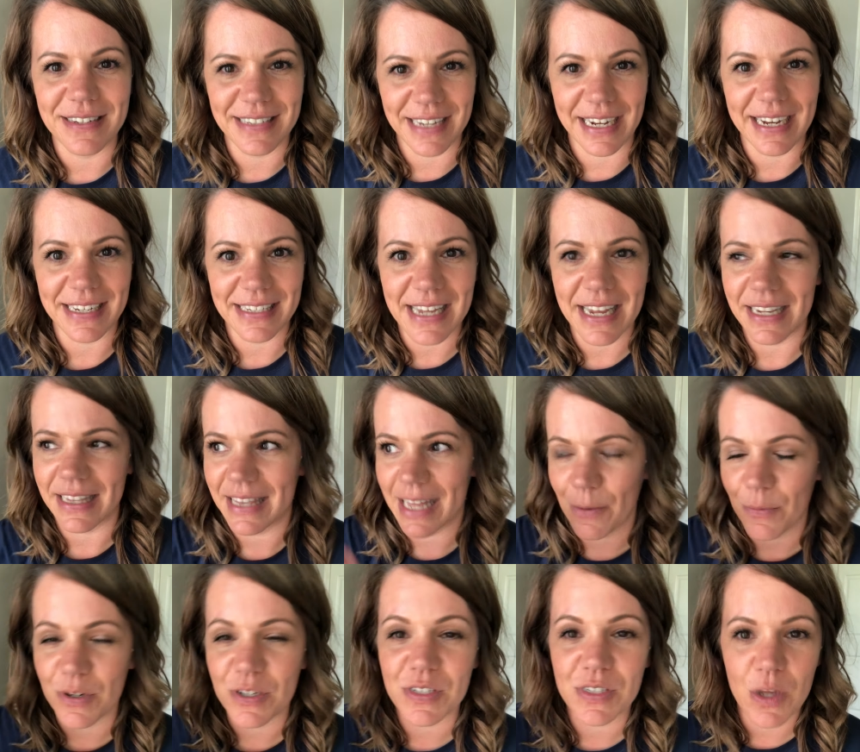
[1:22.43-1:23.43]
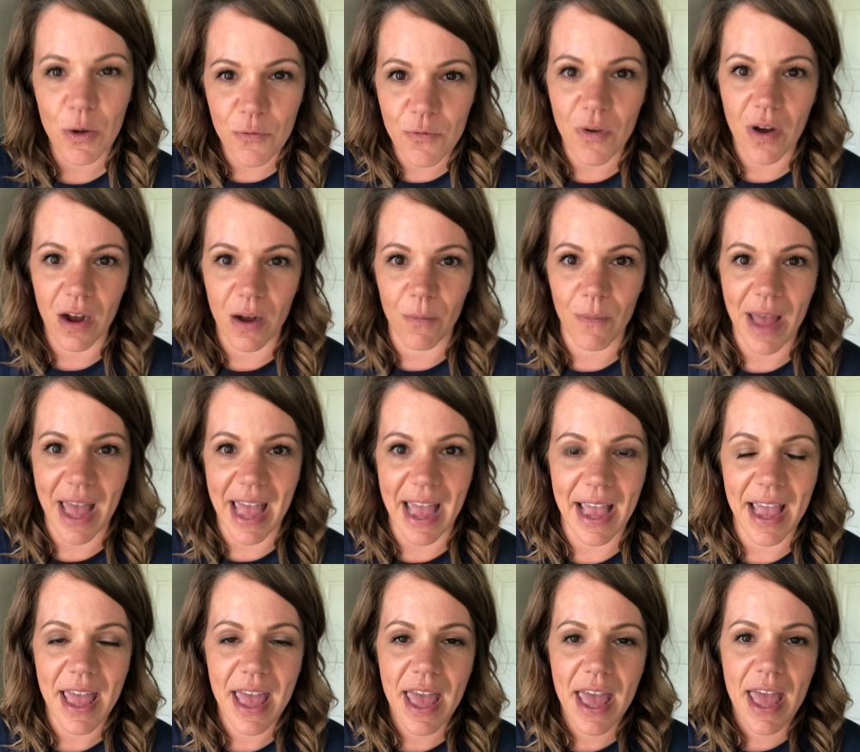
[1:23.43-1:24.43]
Cause like I said, they were so far
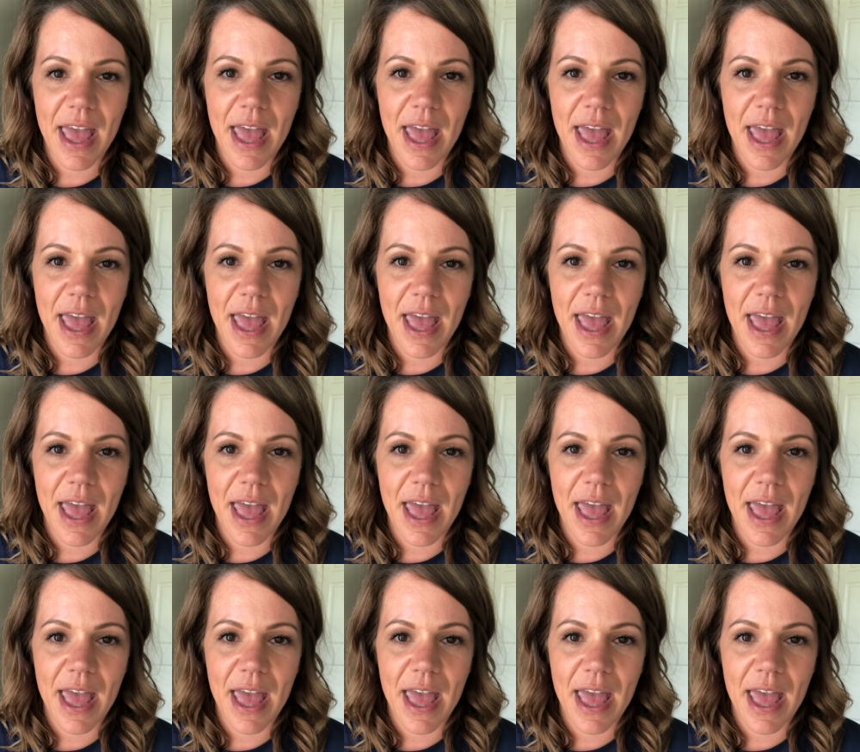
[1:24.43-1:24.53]
away.